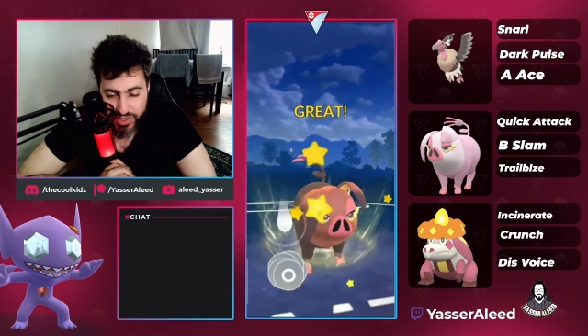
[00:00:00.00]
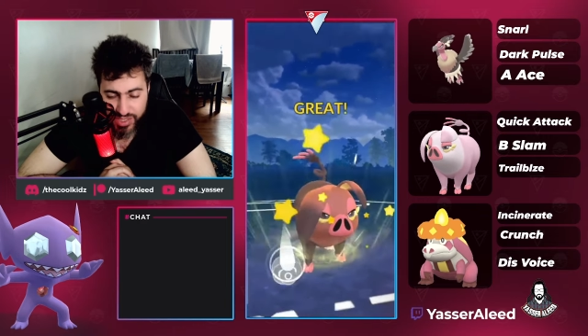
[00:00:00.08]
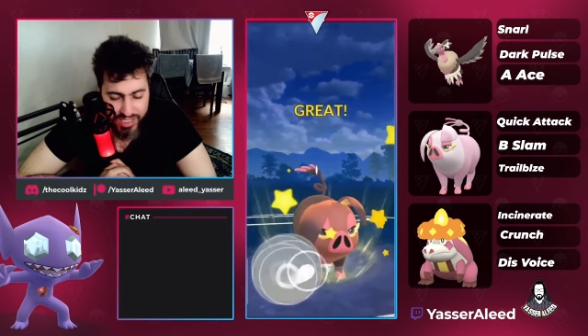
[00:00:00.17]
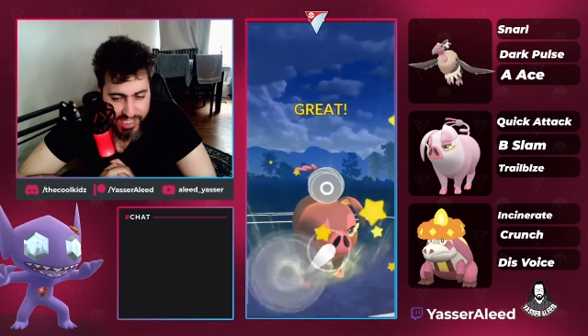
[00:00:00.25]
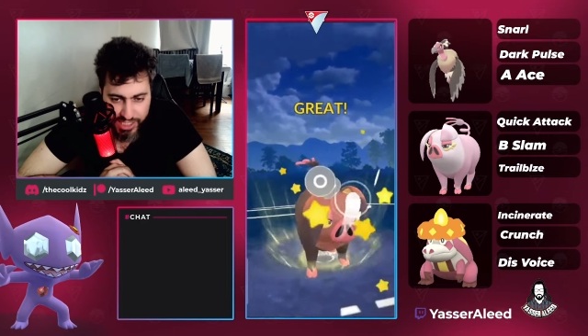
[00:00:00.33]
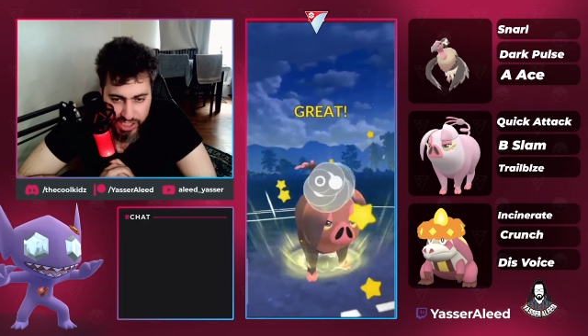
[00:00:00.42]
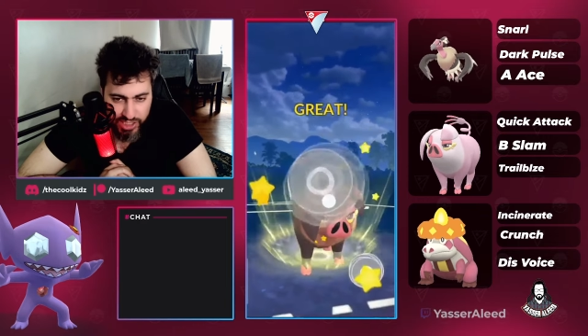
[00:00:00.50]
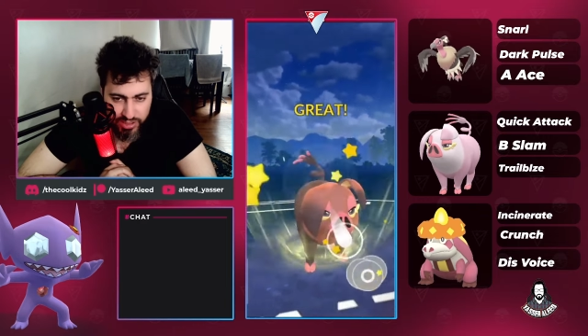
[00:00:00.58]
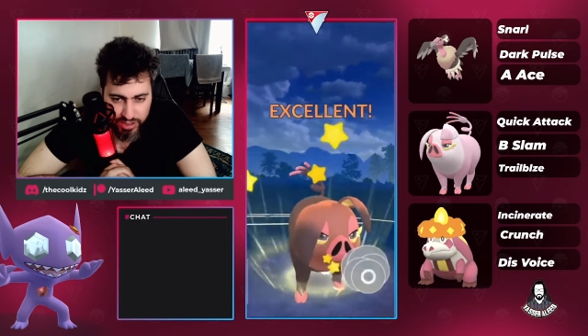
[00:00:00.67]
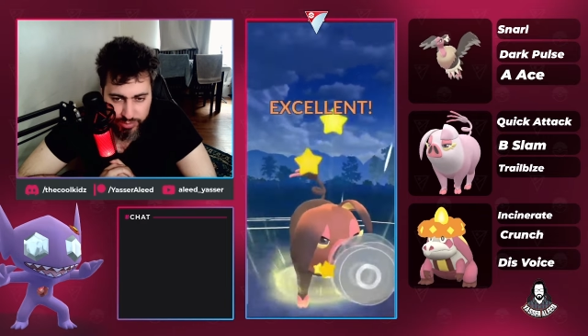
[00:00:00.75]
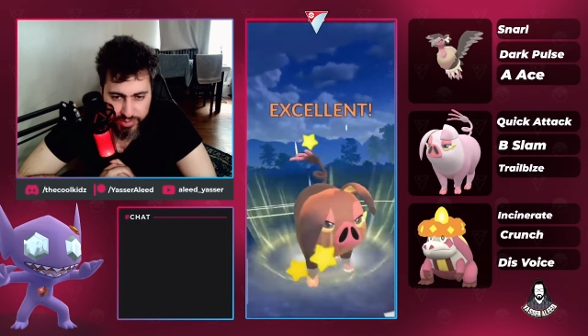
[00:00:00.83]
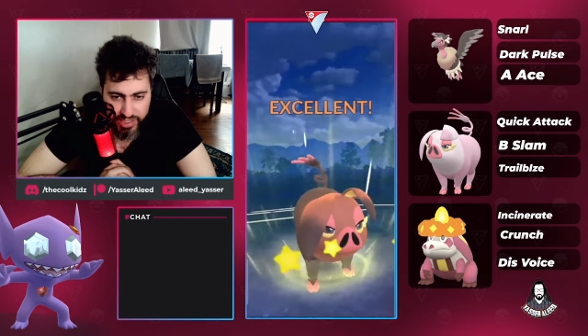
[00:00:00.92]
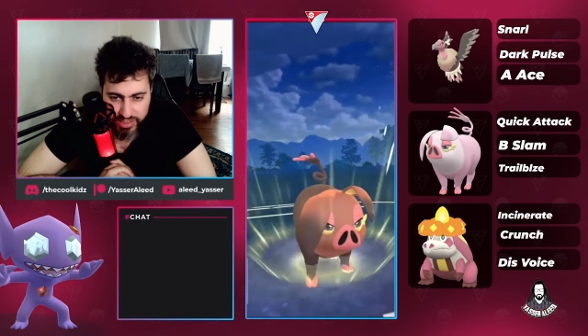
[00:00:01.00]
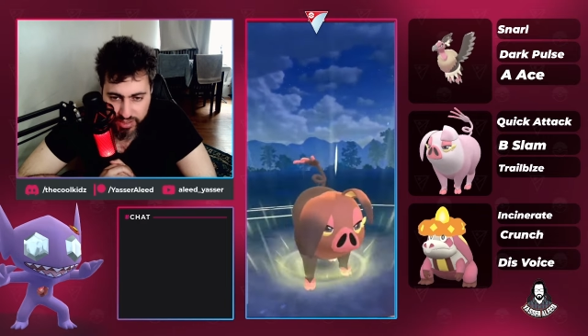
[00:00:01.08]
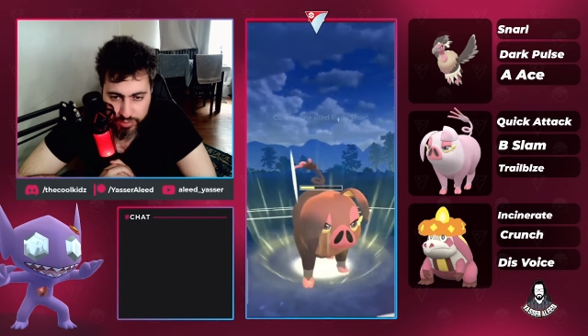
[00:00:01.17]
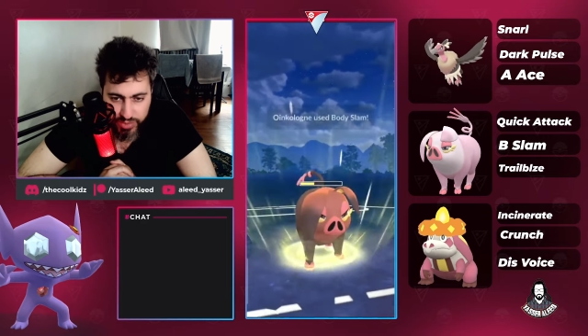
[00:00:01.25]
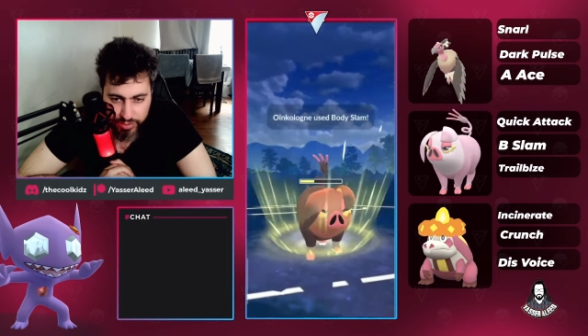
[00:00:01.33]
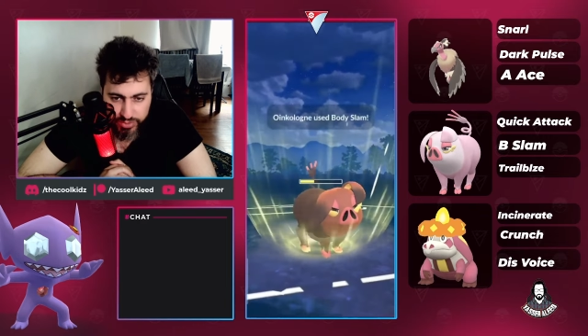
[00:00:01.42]
This is actually not bad.
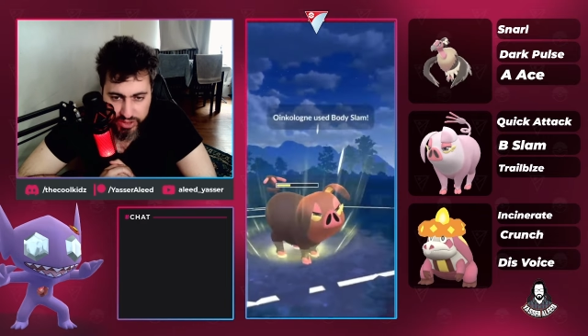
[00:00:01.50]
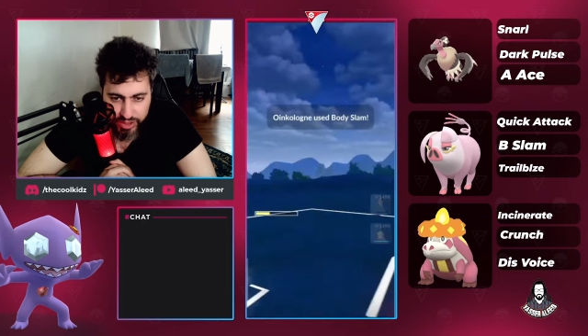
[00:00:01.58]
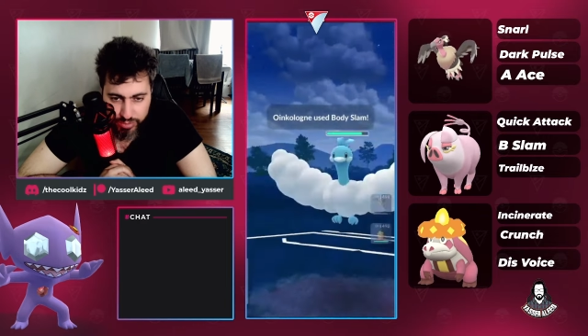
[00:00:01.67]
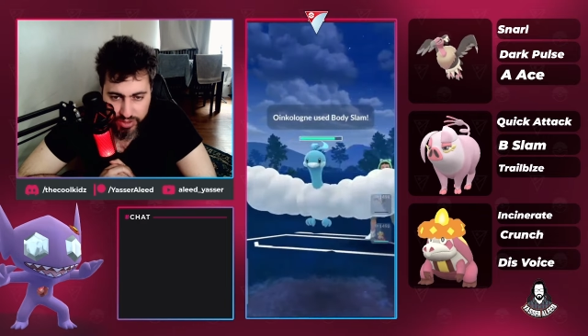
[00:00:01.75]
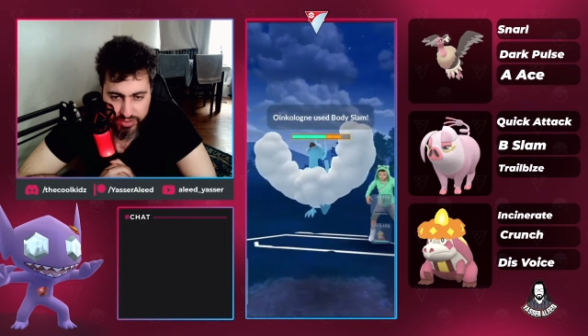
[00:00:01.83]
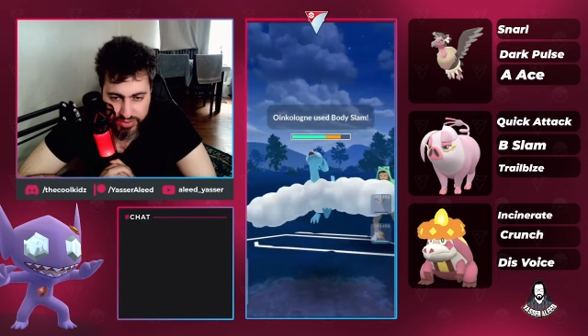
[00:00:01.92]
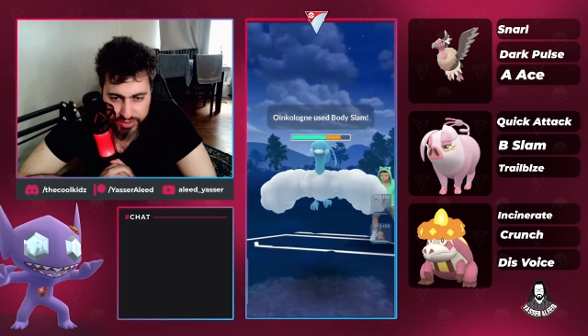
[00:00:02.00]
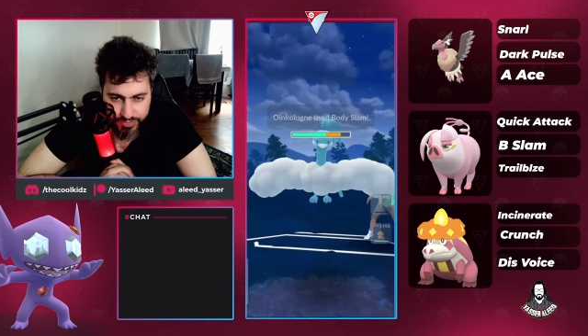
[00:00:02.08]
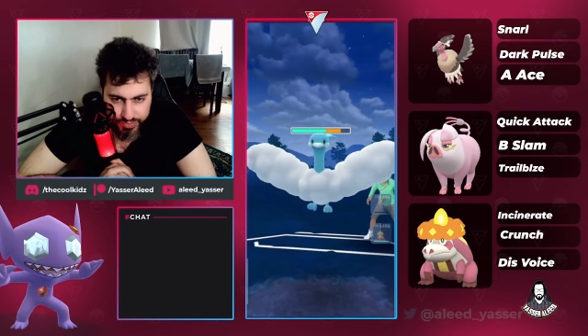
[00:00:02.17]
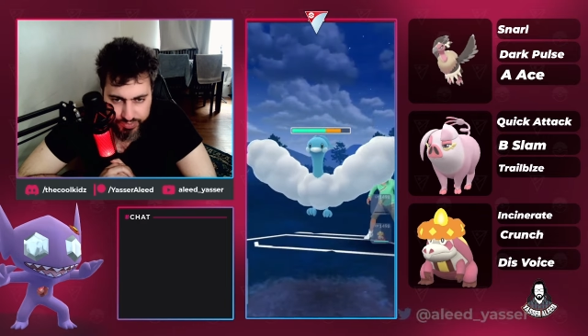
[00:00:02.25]
I'm, I'm debuffed